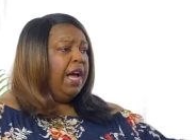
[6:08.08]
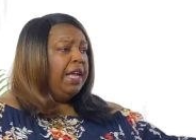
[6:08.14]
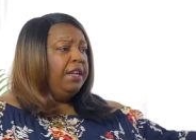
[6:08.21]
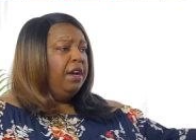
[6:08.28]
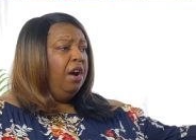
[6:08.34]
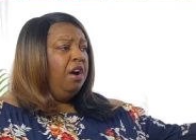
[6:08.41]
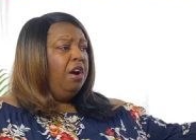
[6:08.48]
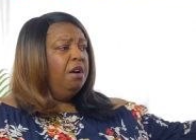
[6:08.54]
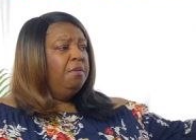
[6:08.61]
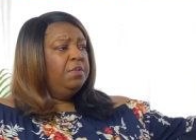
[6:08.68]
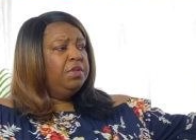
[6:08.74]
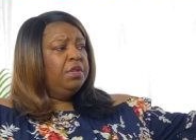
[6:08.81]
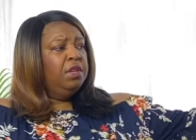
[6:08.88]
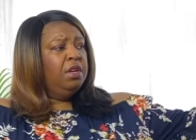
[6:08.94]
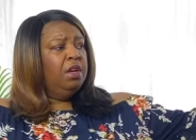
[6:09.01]
and the
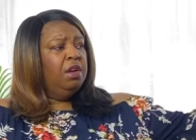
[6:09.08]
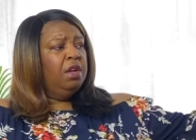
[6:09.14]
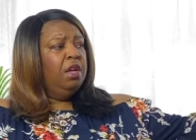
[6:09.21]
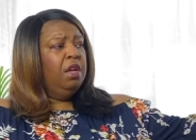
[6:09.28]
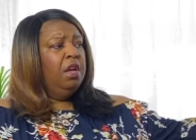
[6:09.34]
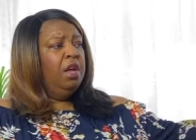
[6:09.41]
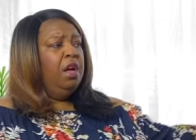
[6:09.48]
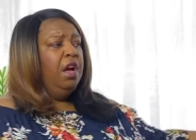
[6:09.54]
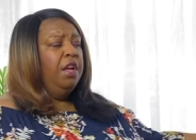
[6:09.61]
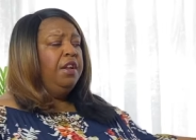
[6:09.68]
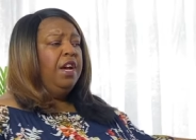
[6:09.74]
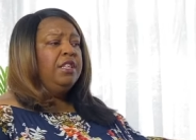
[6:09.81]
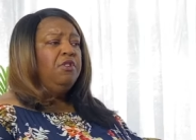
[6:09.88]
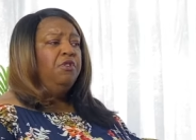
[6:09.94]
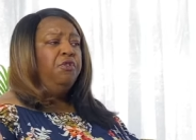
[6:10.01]
arms are
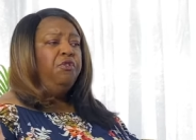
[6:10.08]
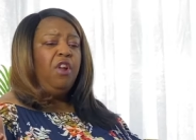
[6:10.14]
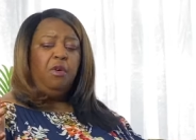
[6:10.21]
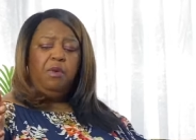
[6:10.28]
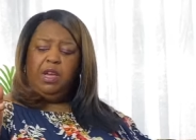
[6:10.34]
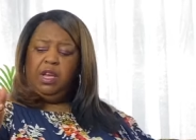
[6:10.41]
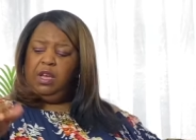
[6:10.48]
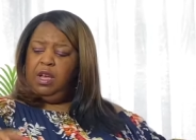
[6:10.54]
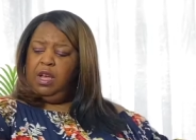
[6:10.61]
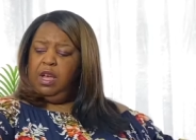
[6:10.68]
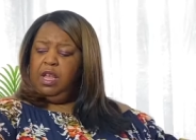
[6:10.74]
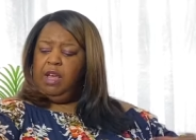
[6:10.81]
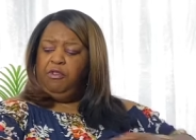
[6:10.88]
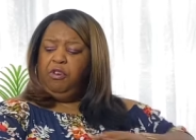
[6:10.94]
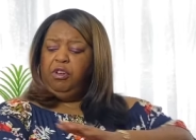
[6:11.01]
nice and flowy.
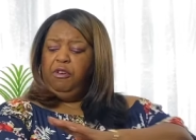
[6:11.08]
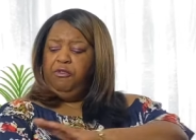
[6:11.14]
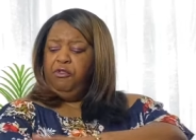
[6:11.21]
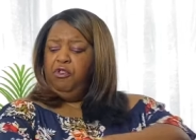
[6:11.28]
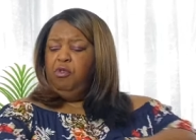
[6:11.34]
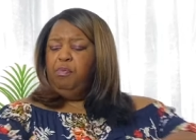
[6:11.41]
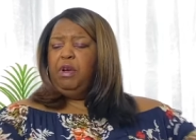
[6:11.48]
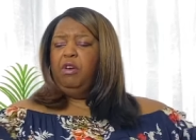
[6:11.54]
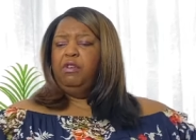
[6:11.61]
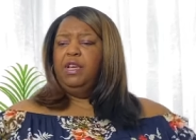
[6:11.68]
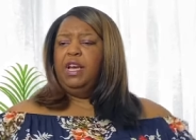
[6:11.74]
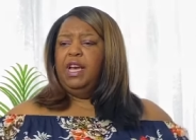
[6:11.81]
They've got the frill bit on the